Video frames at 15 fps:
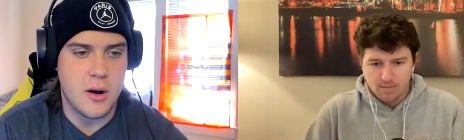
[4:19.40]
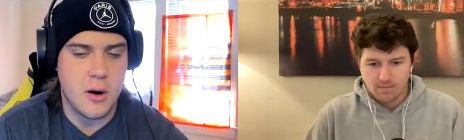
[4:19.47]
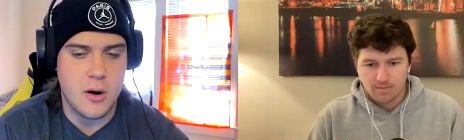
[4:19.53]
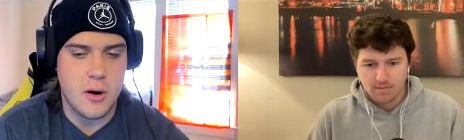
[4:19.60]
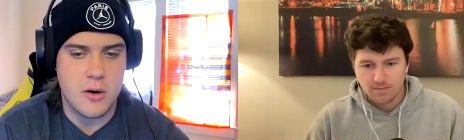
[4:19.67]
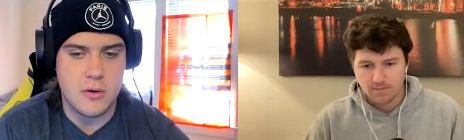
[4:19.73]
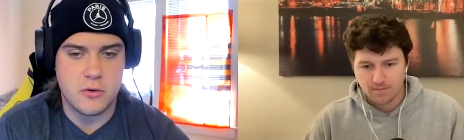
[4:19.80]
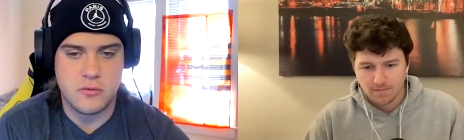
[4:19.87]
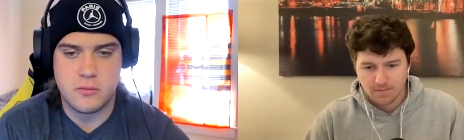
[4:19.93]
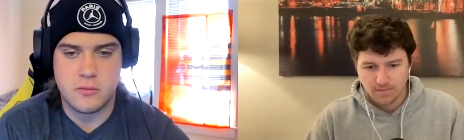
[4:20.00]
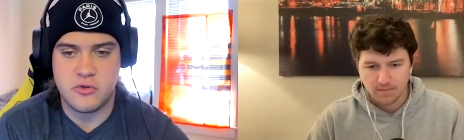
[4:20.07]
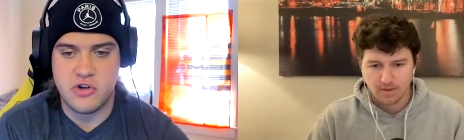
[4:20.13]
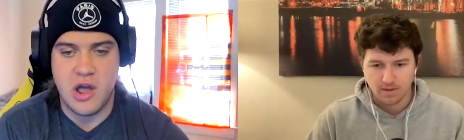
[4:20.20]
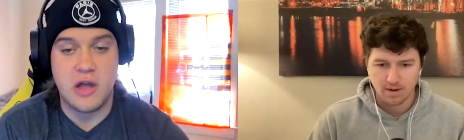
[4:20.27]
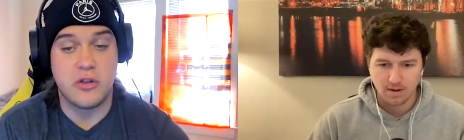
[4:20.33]
Speaker 1: are
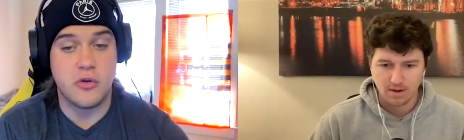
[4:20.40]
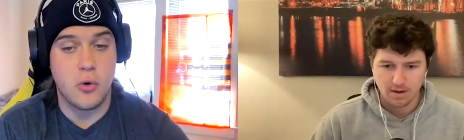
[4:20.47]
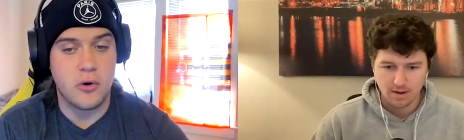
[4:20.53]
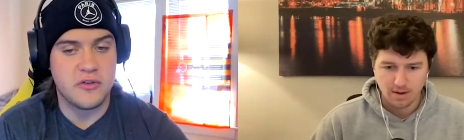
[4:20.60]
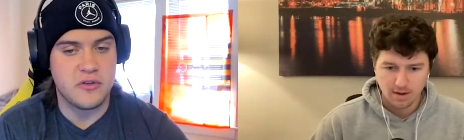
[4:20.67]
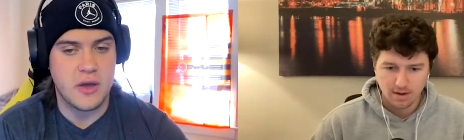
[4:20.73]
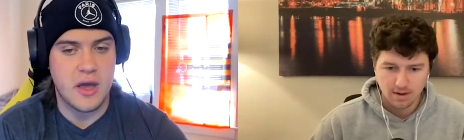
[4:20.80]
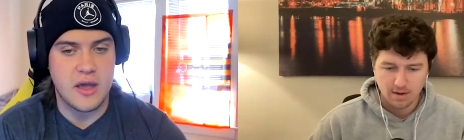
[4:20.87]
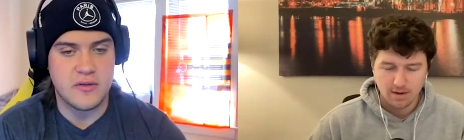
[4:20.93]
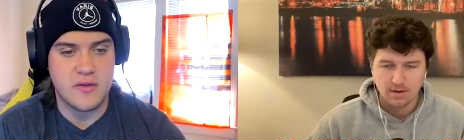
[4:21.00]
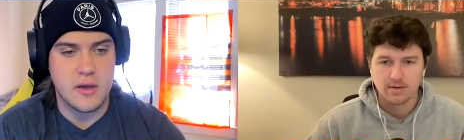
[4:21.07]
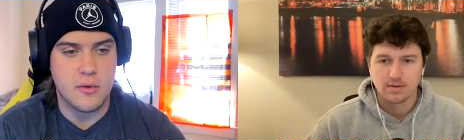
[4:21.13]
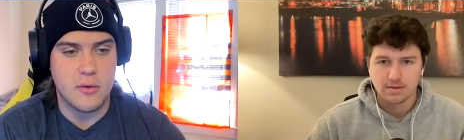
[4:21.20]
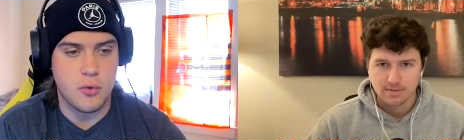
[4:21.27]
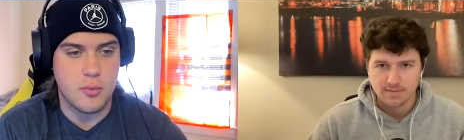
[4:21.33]
John Dorsey guys
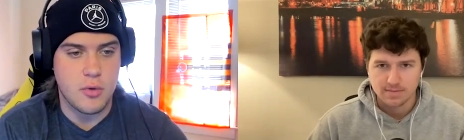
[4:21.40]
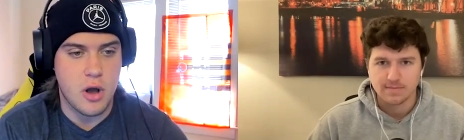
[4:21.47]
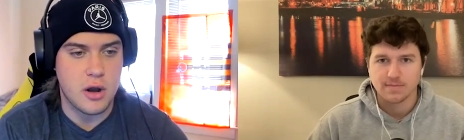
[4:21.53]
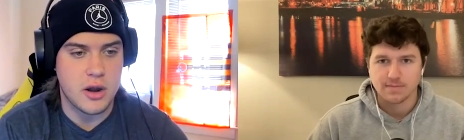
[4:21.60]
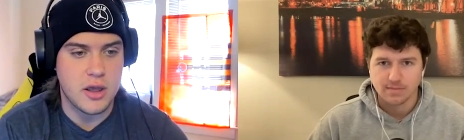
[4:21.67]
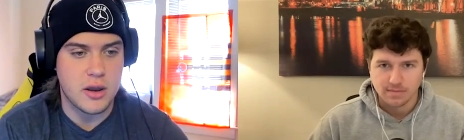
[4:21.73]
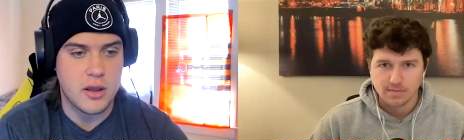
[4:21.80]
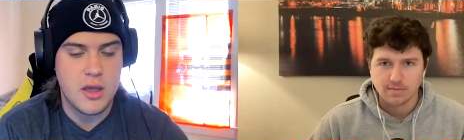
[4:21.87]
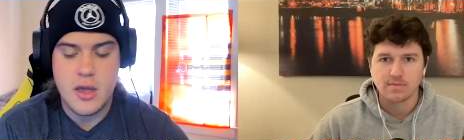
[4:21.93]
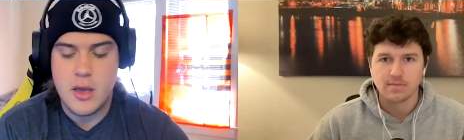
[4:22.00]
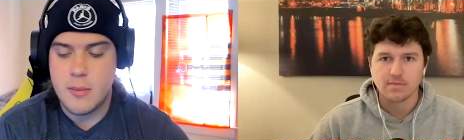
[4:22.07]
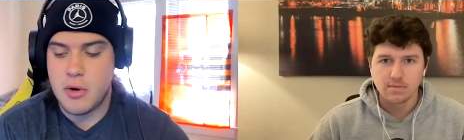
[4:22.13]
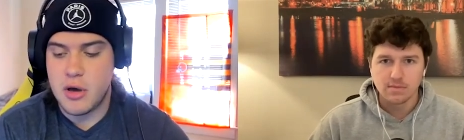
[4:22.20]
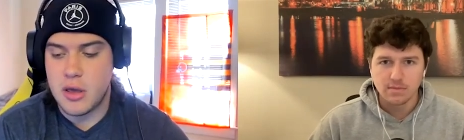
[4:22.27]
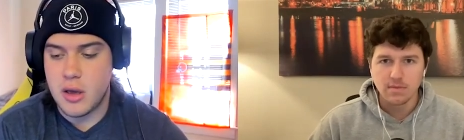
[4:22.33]
that were brought in,
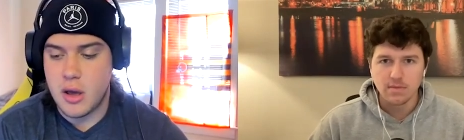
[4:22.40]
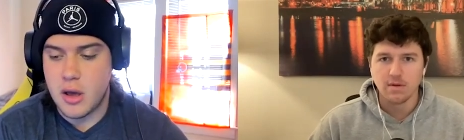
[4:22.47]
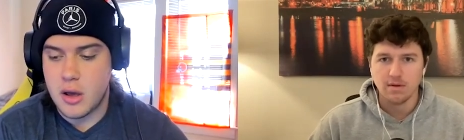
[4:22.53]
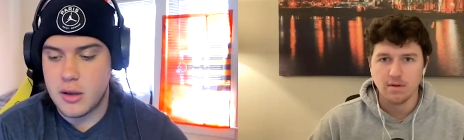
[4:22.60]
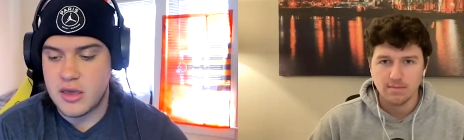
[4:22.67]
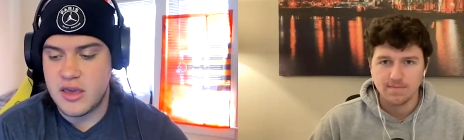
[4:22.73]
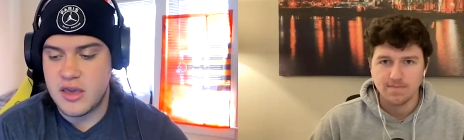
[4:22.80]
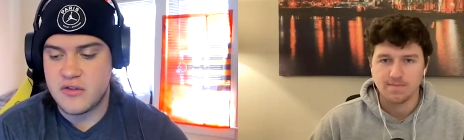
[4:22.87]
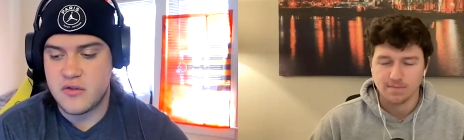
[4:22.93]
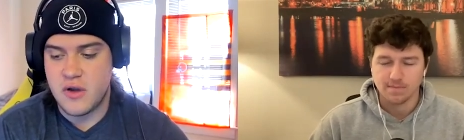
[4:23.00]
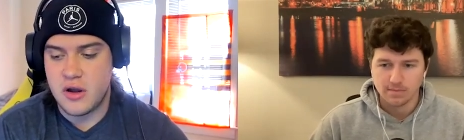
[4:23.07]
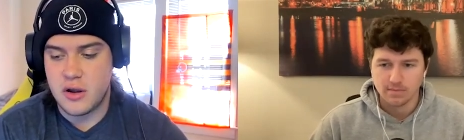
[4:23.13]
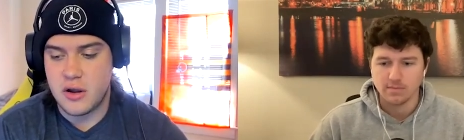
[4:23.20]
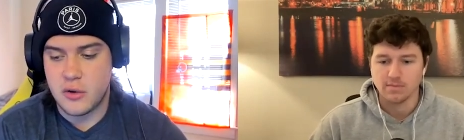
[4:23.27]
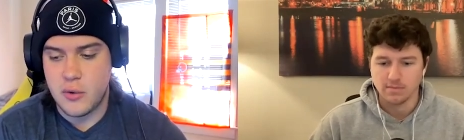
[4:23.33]
but uh, he has
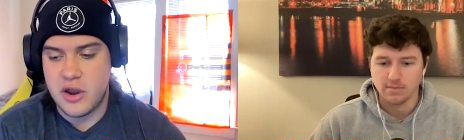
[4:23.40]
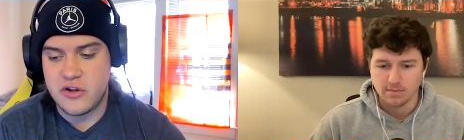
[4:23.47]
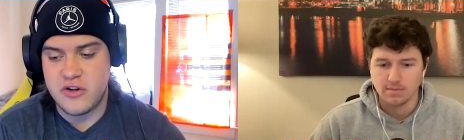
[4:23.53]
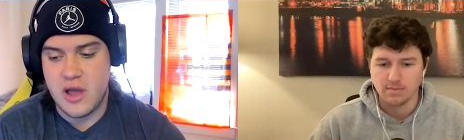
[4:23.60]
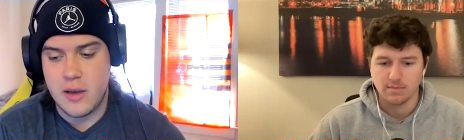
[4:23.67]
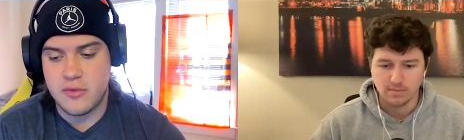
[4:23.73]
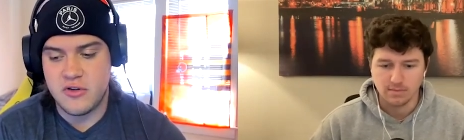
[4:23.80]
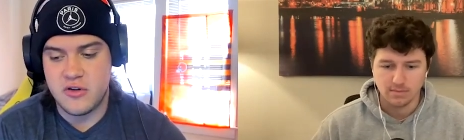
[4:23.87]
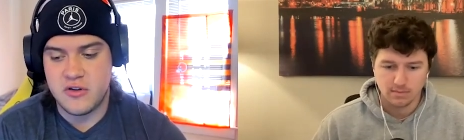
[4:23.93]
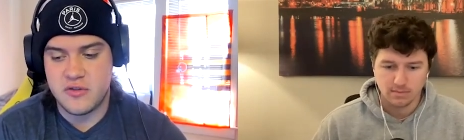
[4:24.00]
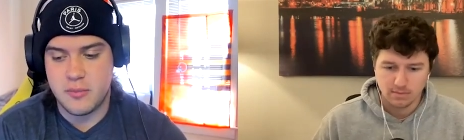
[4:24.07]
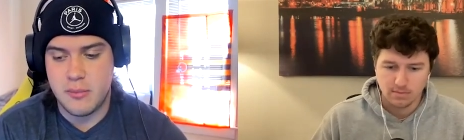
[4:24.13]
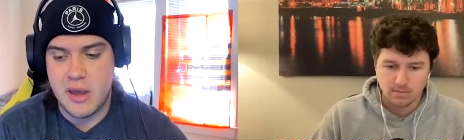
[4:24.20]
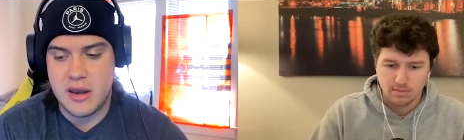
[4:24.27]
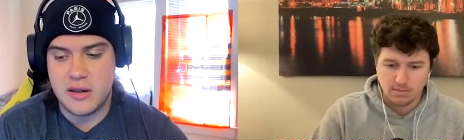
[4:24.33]
done a great job to just
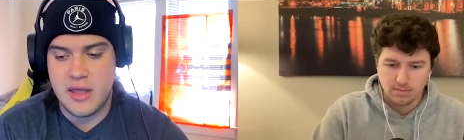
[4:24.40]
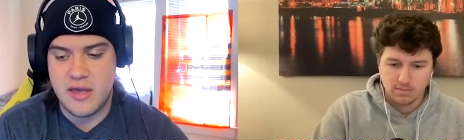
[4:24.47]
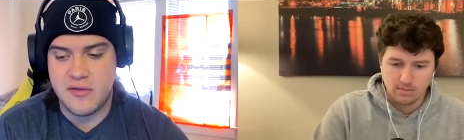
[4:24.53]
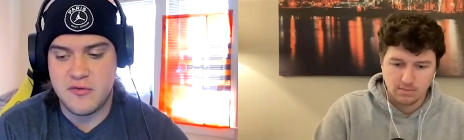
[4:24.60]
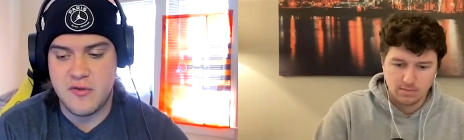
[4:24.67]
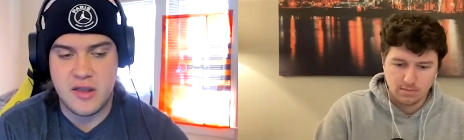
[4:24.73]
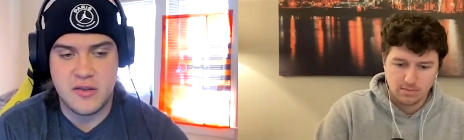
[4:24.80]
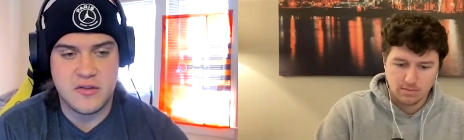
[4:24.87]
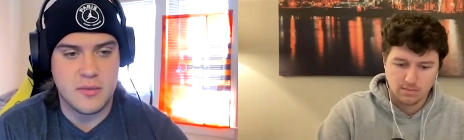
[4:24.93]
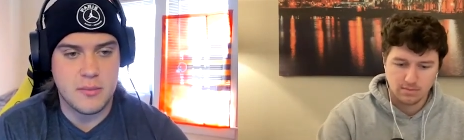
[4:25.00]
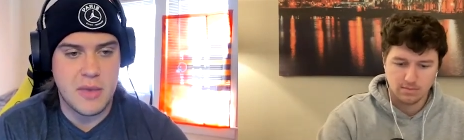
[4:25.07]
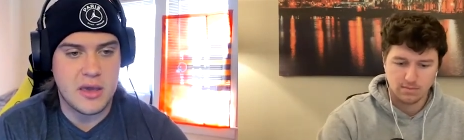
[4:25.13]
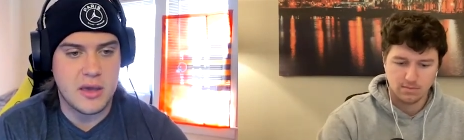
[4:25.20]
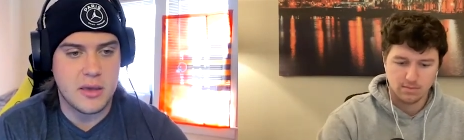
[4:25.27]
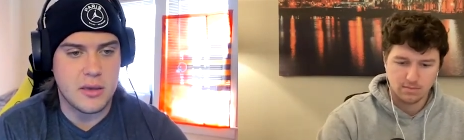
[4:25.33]
mend that fence and
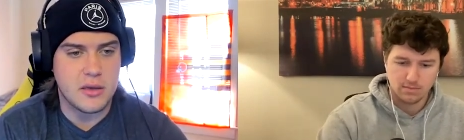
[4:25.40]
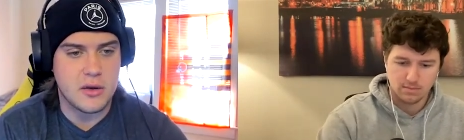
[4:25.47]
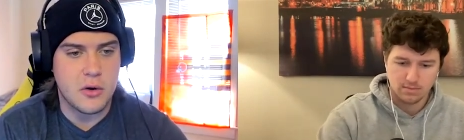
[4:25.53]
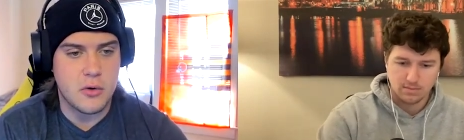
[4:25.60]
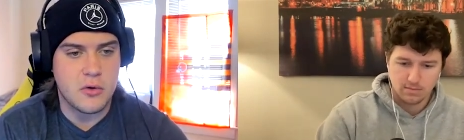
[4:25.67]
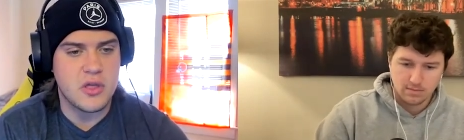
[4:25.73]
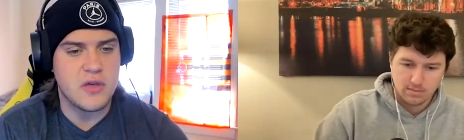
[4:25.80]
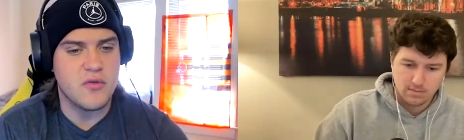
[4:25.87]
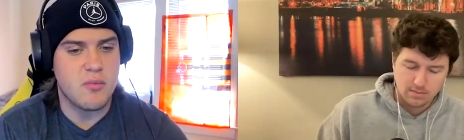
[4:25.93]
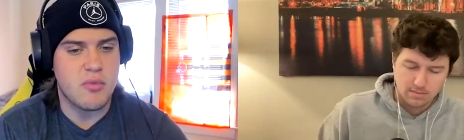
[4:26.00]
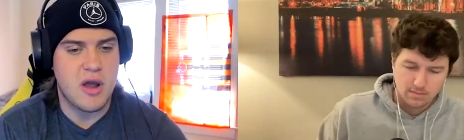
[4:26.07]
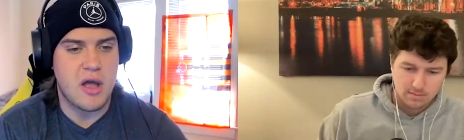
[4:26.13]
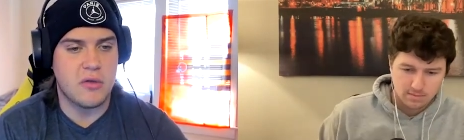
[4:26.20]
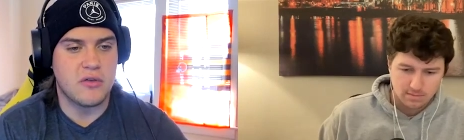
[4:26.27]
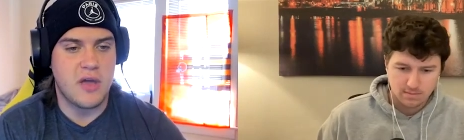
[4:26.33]
make it, you know, Cleveland
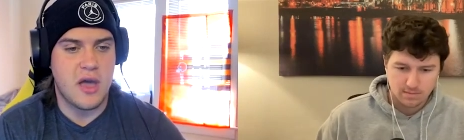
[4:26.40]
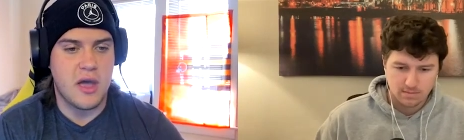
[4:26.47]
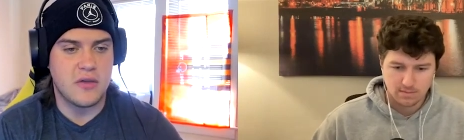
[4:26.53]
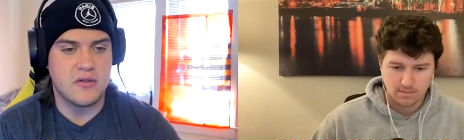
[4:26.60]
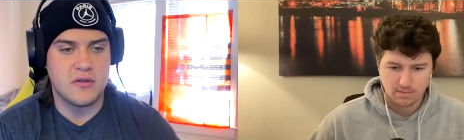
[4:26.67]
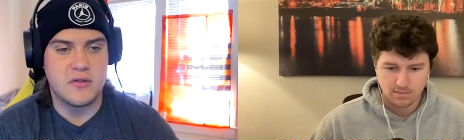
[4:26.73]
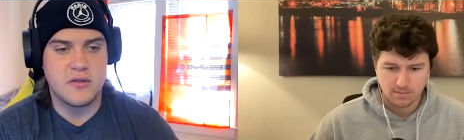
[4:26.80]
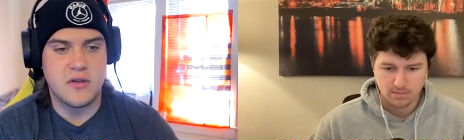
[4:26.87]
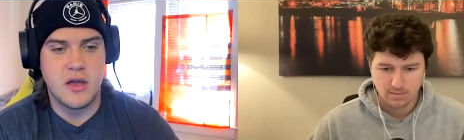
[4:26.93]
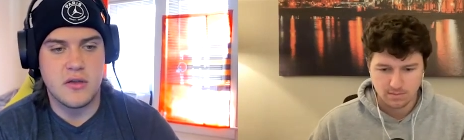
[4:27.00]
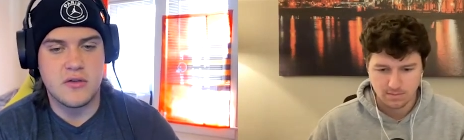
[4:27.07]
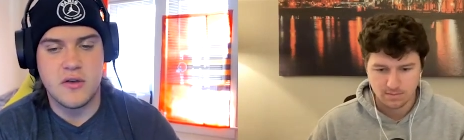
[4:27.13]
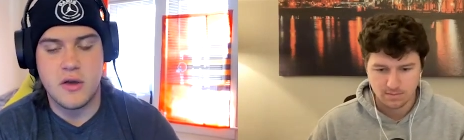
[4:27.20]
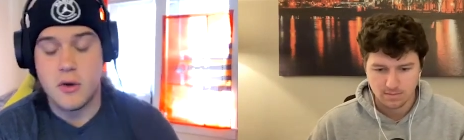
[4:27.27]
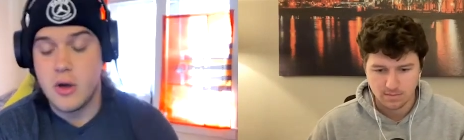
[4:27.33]
Browns guys instead.
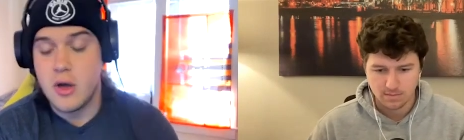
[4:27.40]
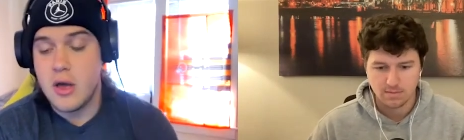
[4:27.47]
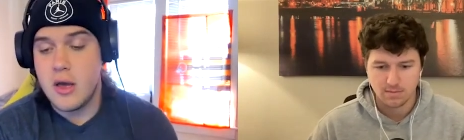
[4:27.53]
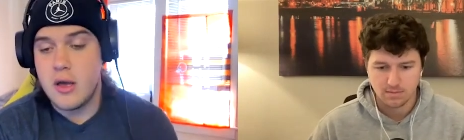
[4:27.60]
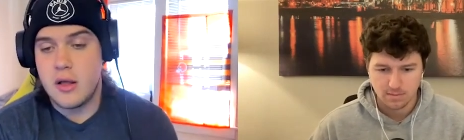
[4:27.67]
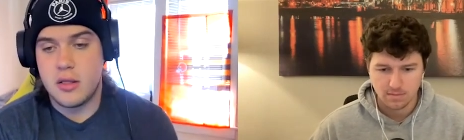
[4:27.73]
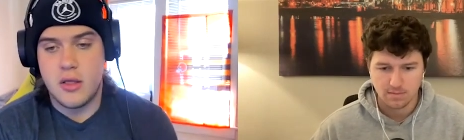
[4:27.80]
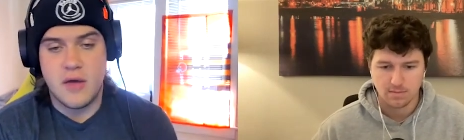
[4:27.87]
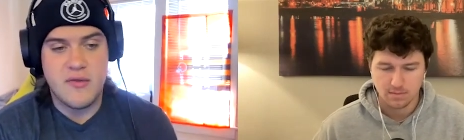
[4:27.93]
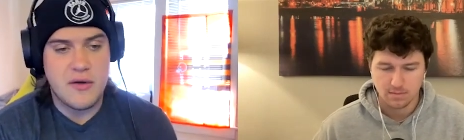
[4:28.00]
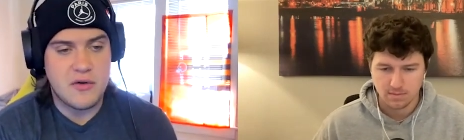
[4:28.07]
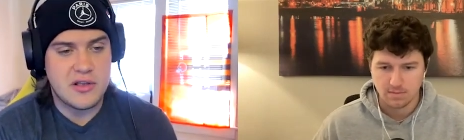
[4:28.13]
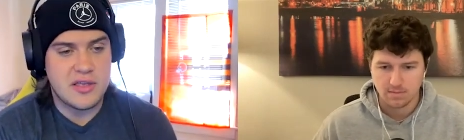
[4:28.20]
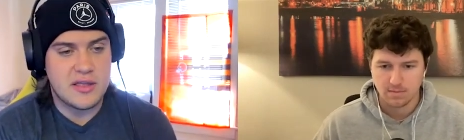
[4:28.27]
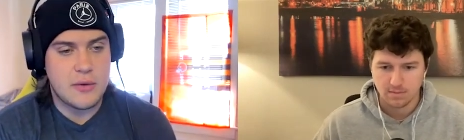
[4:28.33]
So love
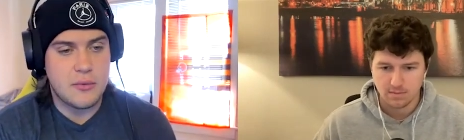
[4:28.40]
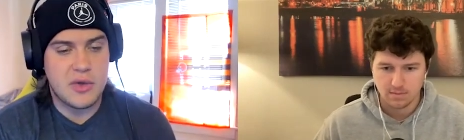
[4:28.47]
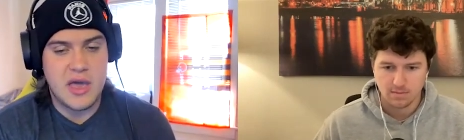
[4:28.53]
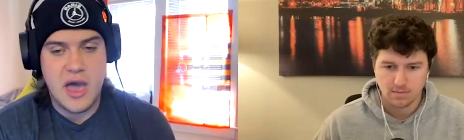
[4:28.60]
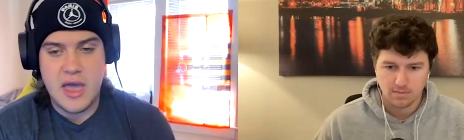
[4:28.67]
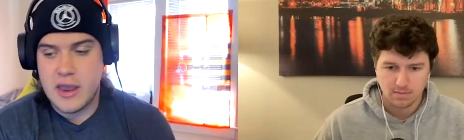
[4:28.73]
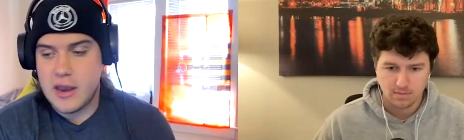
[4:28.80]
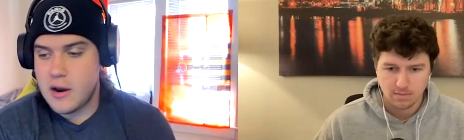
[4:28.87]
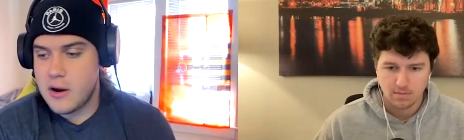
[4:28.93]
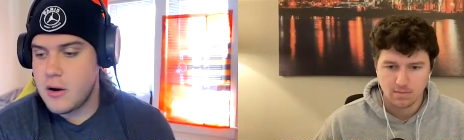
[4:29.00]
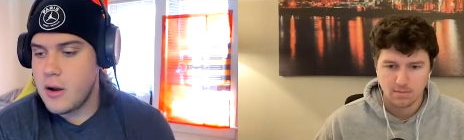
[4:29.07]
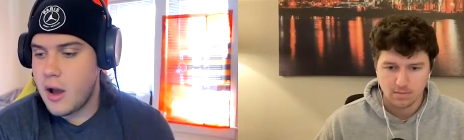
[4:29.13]
everything that we got here.